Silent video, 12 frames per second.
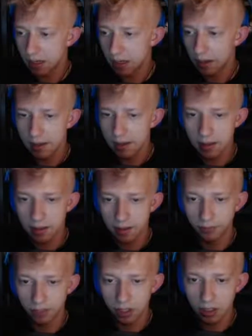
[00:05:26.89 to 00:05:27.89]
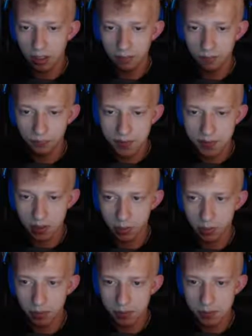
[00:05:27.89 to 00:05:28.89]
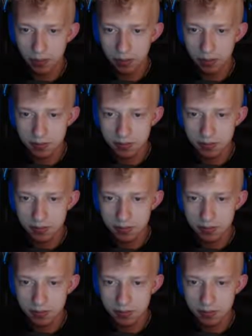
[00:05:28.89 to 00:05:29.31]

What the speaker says: I have not summoned my spiders